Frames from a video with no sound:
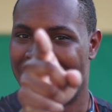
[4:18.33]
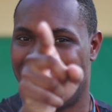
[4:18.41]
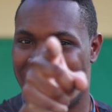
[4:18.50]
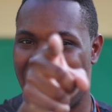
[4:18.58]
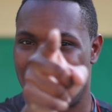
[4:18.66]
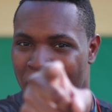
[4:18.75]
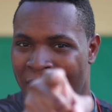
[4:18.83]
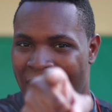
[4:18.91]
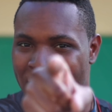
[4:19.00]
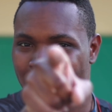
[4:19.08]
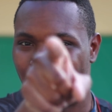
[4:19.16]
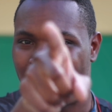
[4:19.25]
That
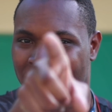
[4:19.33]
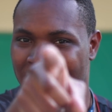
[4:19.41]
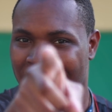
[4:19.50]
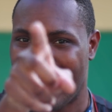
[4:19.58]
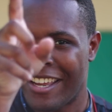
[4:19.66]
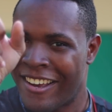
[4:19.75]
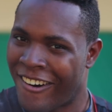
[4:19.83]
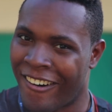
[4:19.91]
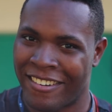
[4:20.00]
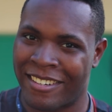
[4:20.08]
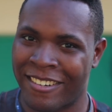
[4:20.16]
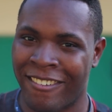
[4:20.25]
man you gonna see
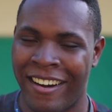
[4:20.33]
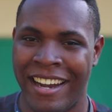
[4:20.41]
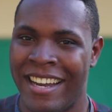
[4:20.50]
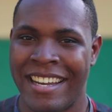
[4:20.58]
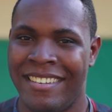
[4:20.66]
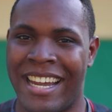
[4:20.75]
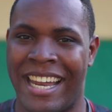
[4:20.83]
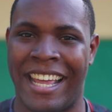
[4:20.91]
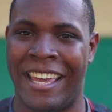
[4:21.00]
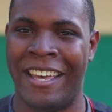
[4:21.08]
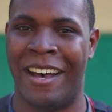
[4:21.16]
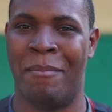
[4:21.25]
on the screen, that
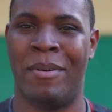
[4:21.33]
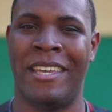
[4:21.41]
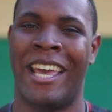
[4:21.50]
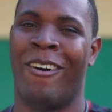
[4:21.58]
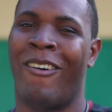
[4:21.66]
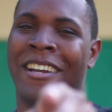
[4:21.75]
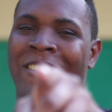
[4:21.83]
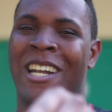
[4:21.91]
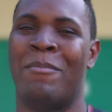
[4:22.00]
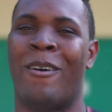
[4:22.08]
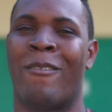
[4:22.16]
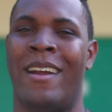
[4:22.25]
ain't him. But yeah, watch
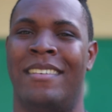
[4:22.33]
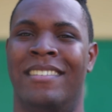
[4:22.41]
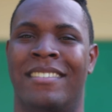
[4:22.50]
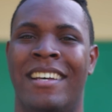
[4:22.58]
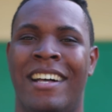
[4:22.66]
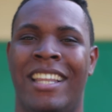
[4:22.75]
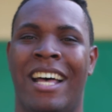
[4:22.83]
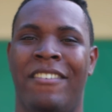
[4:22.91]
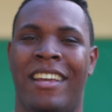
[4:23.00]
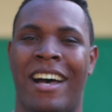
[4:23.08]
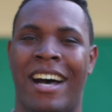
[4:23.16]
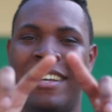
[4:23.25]
30 More Reasons. Love
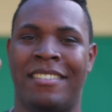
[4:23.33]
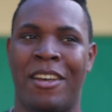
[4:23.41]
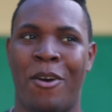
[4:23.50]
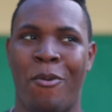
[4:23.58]
you guys.